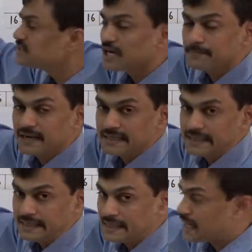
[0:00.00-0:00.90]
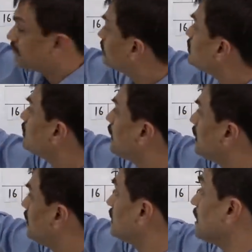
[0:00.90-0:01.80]
start by day 11
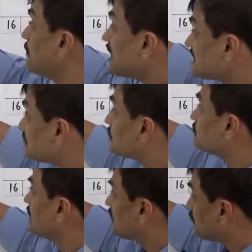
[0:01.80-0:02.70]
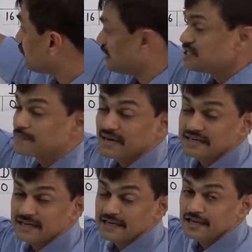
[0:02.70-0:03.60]
and it can maximum get finished by
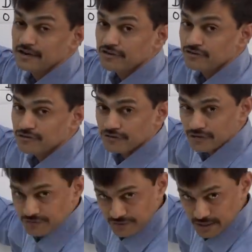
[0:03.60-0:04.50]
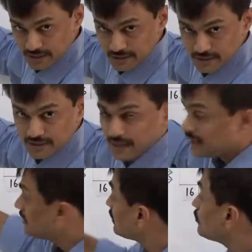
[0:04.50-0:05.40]
day 15
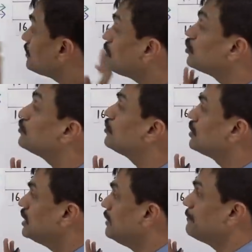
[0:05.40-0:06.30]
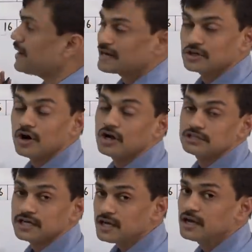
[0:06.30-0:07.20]
and there will be no impact
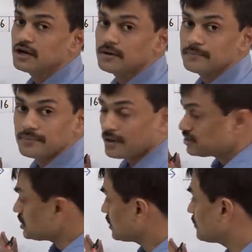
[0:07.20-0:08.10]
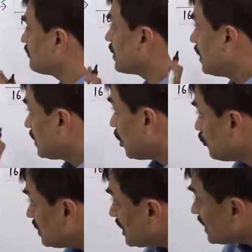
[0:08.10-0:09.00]
on the project. Now
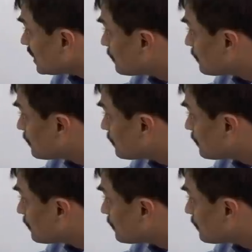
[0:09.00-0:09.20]
we take